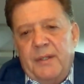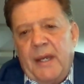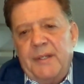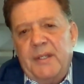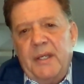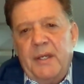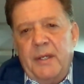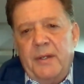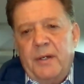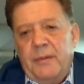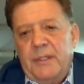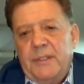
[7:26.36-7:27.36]
the idea
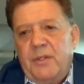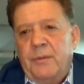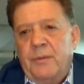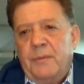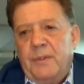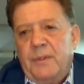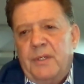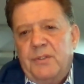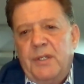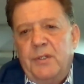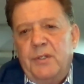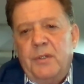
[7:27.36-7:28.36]
here is to
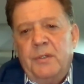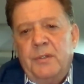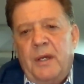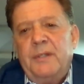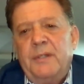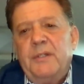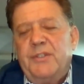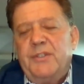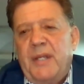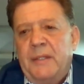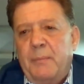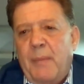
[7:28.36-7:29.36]
continue to
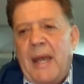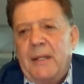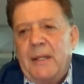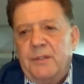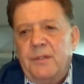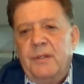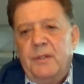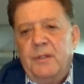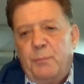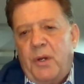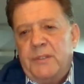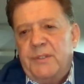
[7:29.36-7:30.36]
understand the magnitude of
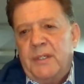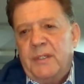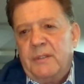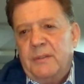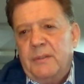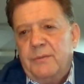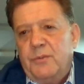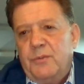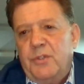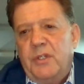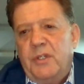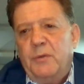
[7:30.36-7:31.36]
the project, to
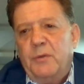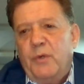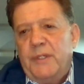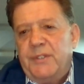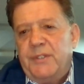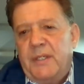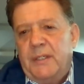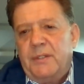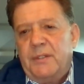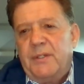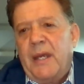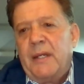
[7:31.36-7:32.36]
de-risk it
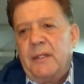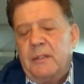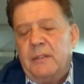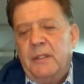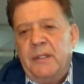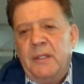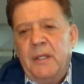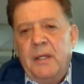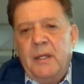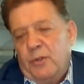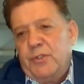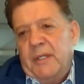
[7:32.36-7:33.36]
technically,
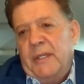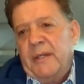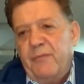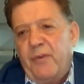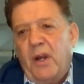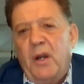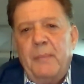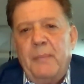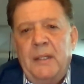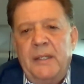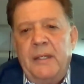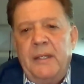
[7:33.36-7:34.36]
socially,
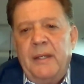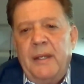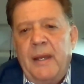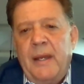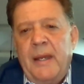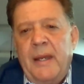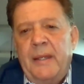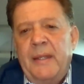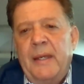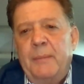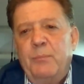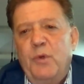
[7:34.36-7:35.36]
environmentally, and then
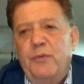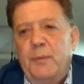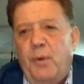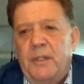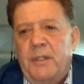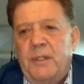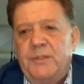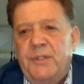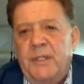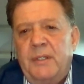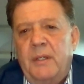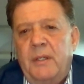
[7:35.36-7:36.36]
move the project
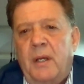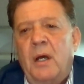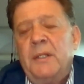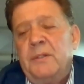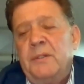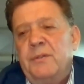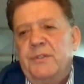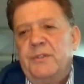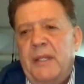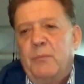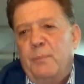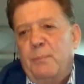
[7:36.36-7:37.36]
on to somebody
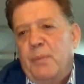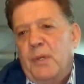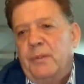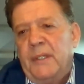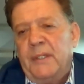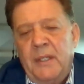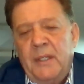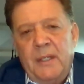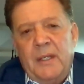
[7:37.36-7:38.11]
that would build it.